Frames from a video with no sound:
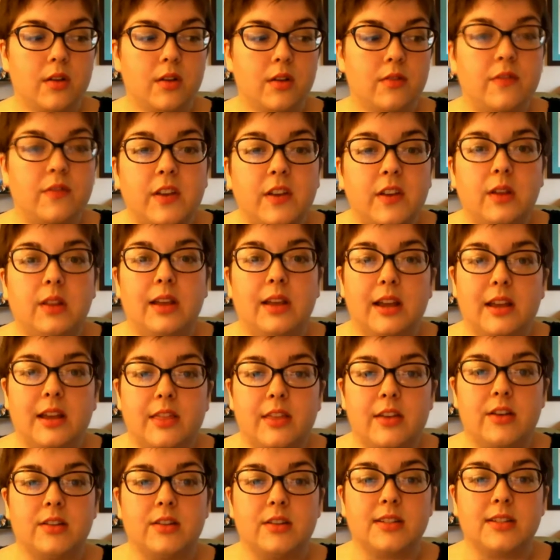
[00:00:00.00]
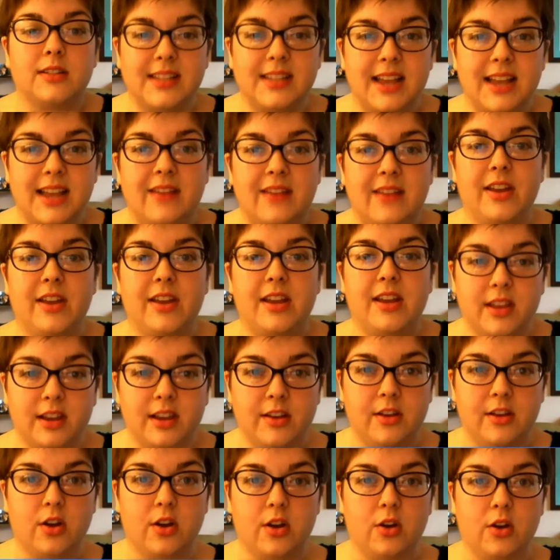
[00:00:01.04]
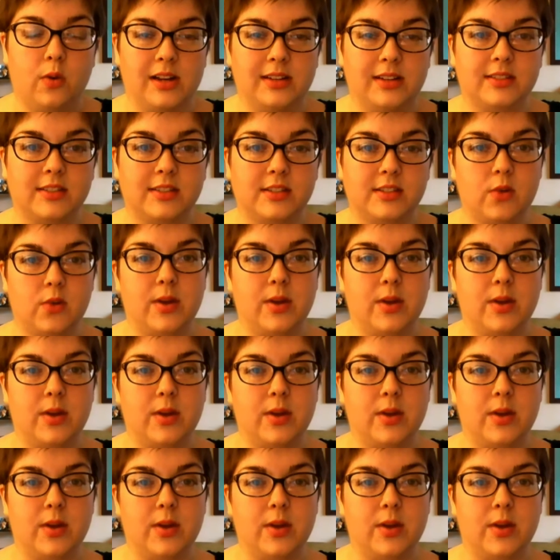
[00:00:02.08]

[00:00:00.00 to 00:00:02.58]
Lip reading: feel like they're savvy and they know what's